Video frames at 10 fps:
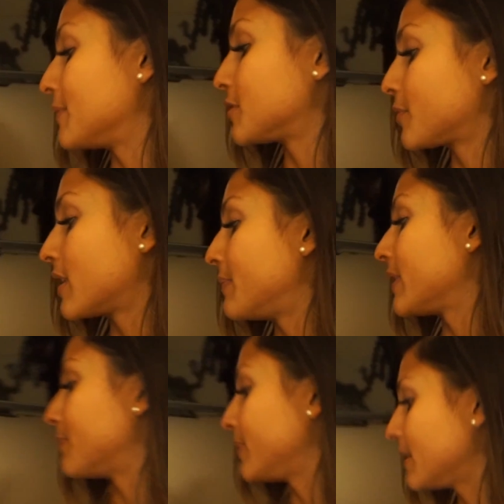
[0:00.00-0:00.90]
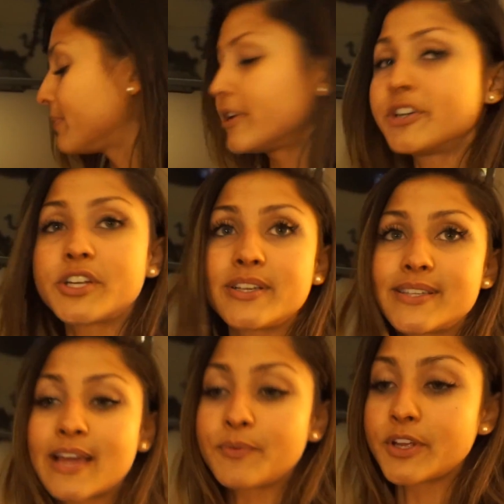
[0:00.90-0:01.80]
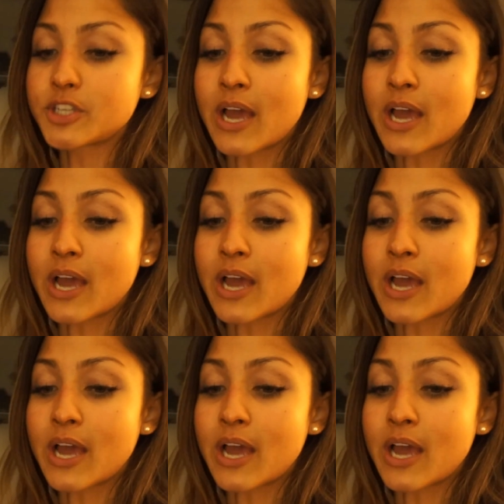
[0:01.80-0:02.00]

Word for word: So we're gonna bring a peanut butter and jelly sandwich.